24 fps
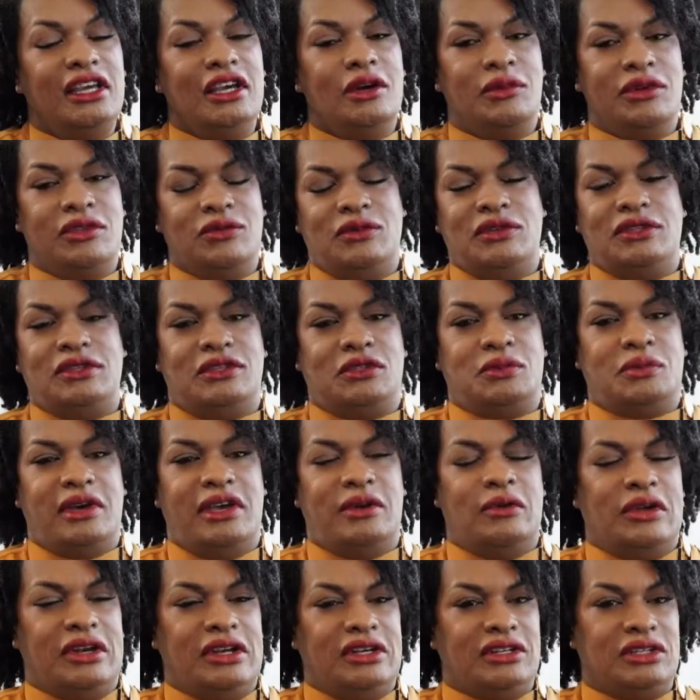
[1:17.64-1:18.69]
One of the reasons why I
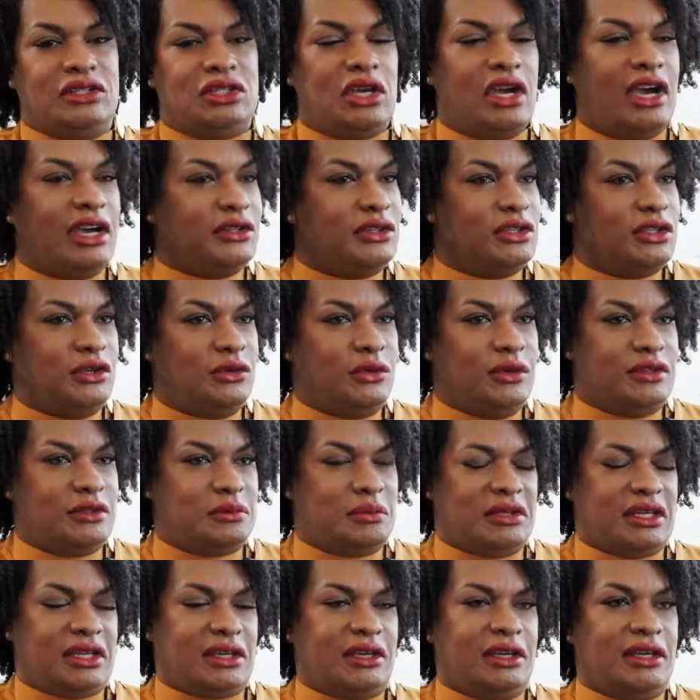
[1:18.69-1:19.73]
wanted to talk to you is
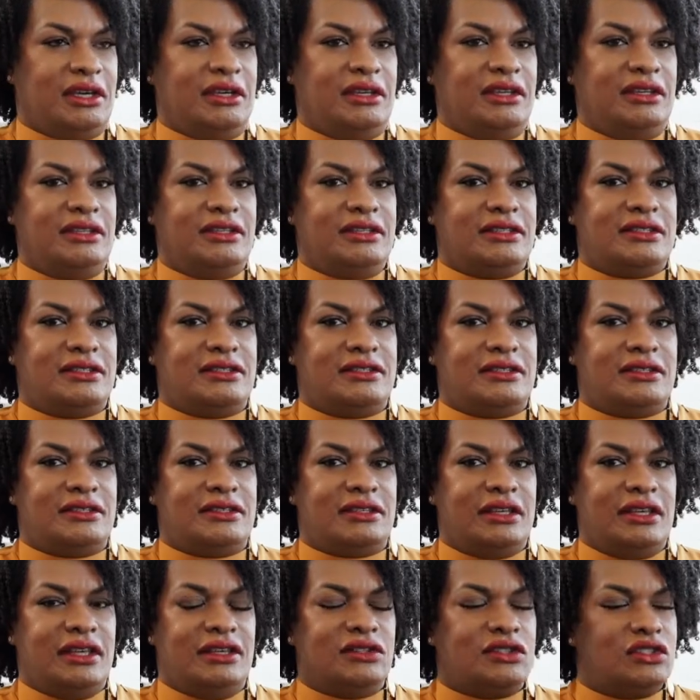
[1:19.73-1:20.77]
because
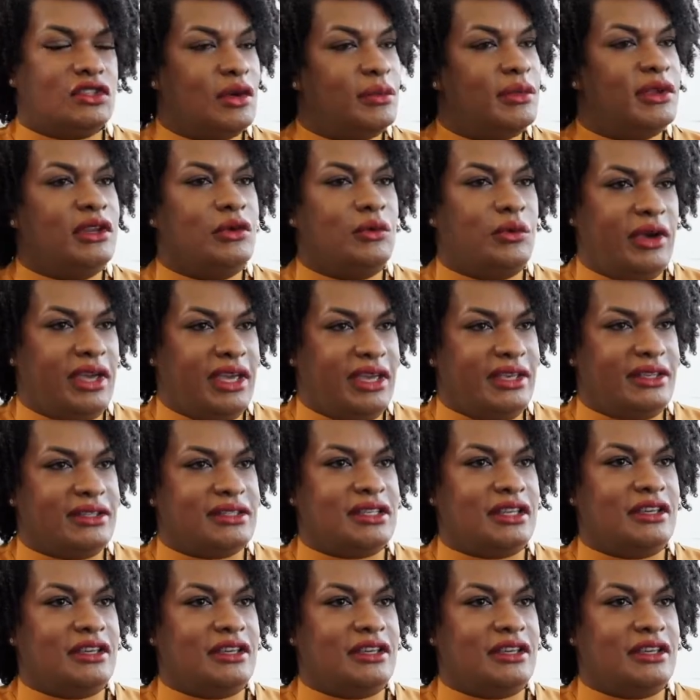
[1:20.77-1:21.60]
in so many ways